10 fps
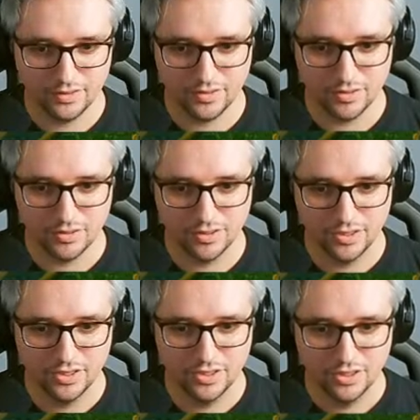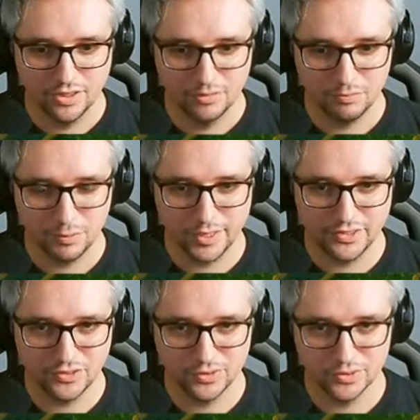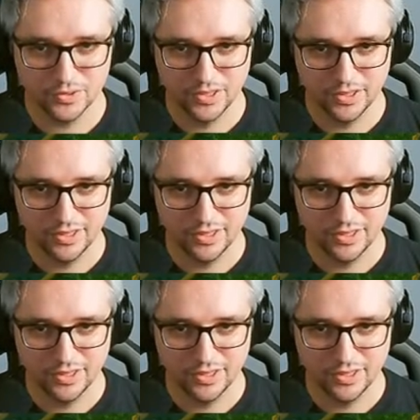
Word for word: Ah, oh, please, dude.